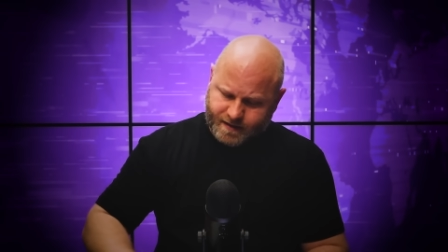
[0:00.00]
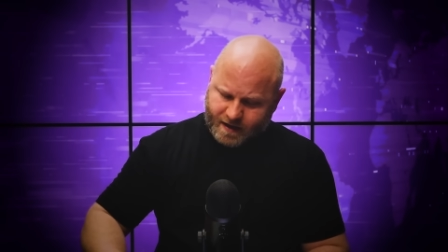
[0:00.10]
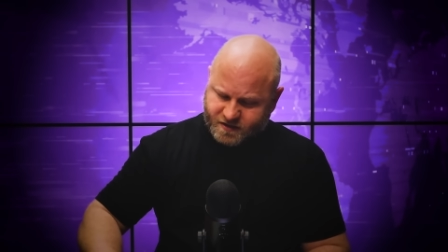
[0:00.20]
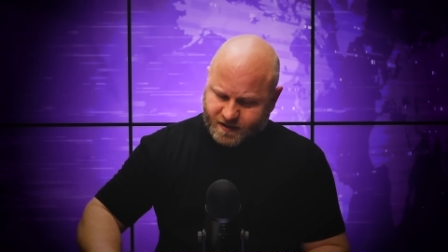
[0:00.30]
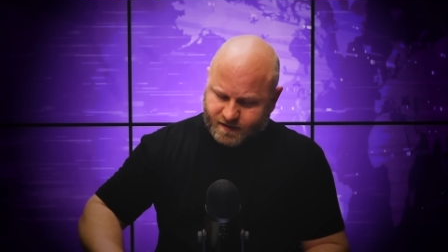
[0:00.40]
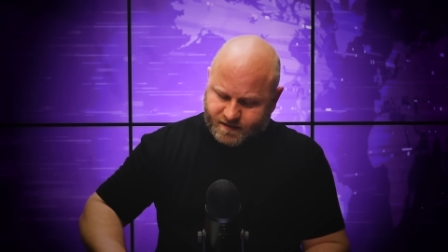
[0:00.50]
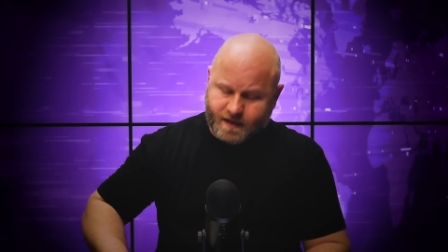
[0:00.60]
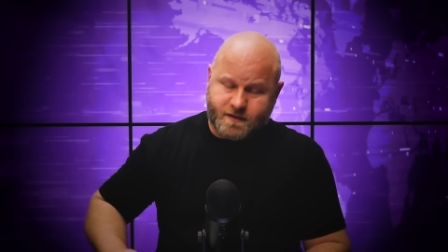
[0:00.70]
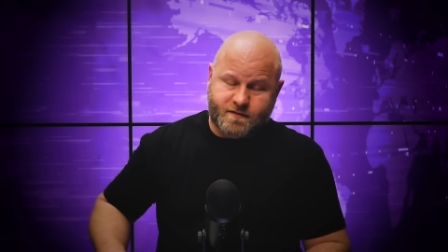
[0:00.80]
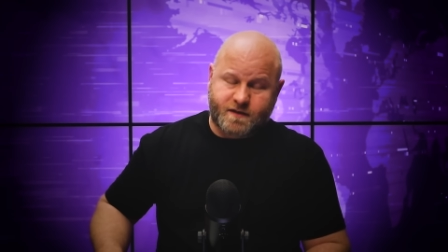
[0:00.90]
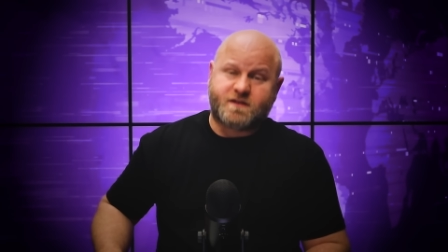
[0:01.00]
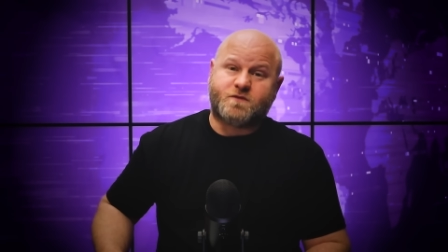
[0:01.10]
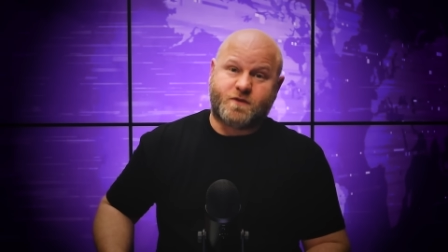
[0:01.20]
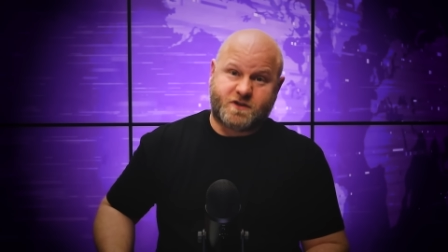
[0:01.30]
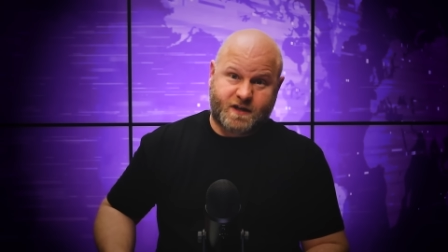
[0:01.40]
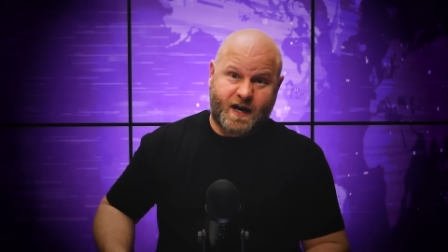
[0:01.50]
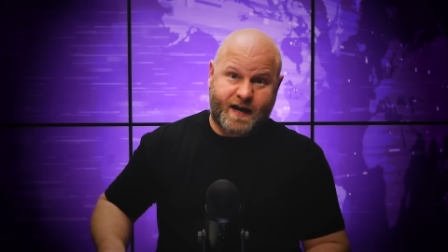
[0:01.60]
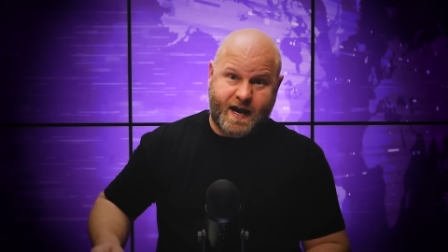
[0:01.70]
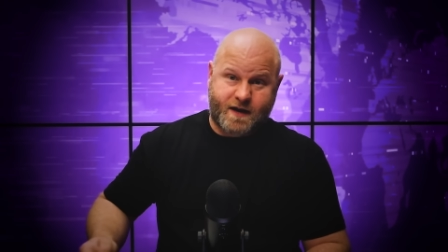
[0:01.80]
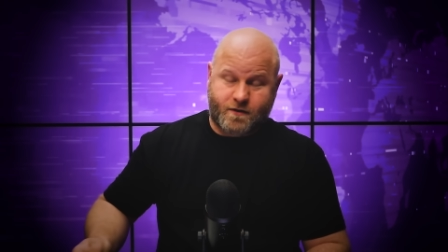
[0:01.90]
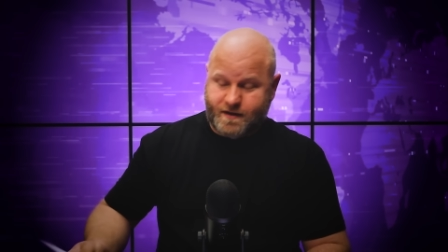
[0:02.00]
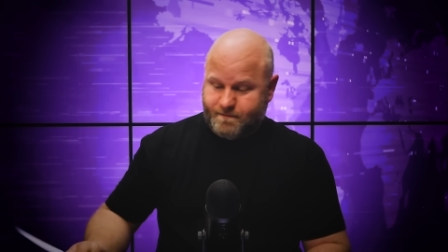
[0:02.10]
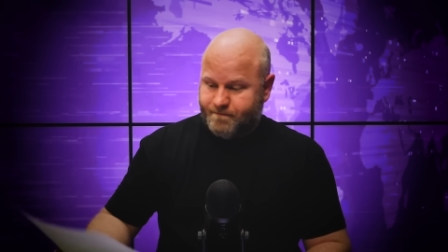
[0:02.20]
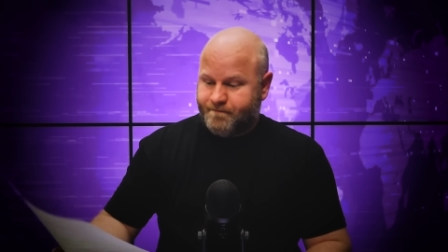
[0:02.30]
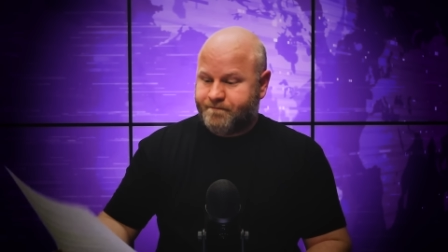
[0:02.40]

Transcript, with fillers: Now she continued. This is where she got angry.